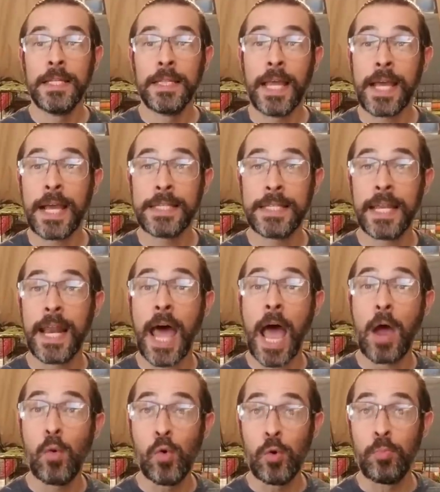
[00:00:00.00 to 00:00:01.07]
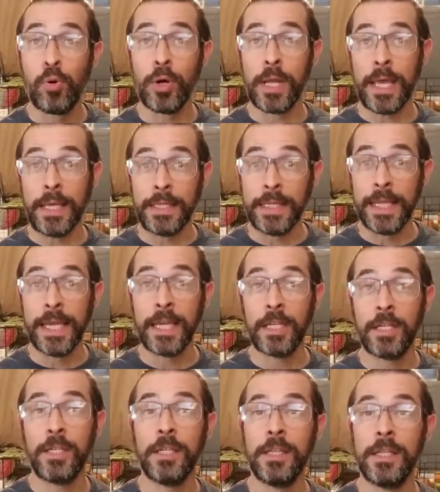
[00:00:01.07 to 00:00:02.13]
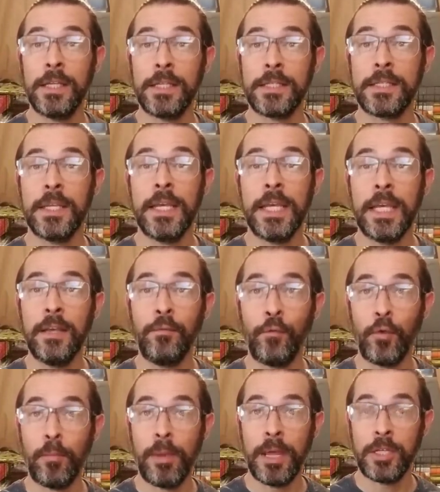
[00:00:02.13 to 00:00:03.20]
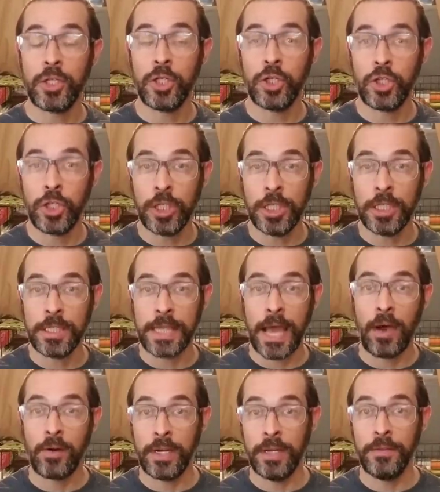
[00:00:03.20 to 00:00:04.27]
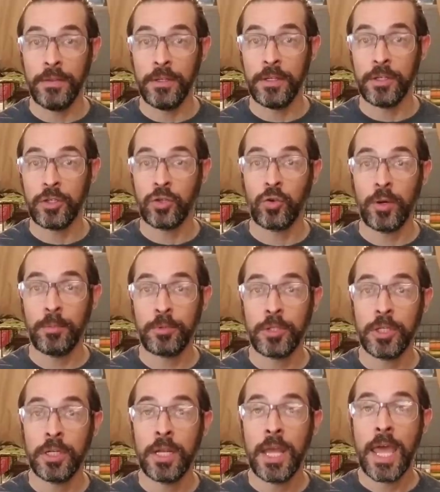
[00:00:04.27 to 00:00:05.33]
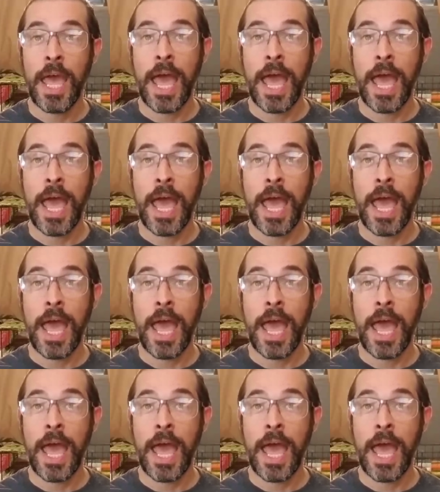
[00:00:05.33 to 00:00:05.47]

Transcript: Like I said, I will put a link to this information sheet down in the description,